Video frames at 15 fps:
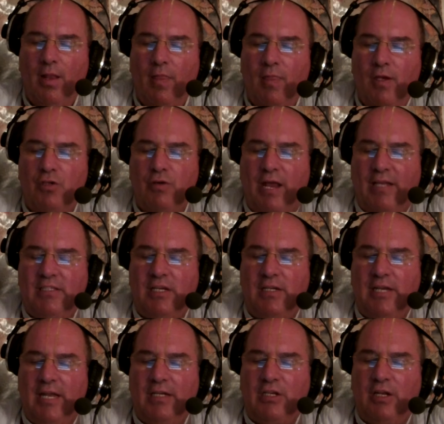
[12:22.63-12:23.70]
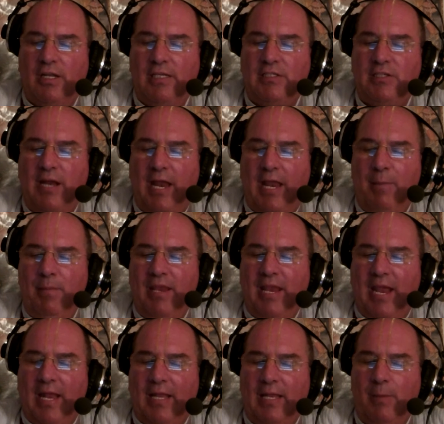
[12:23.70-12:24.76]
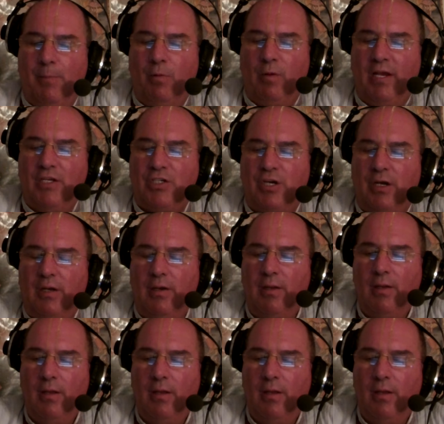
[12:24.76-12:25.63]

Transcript: The transcendentalist aiming at liberation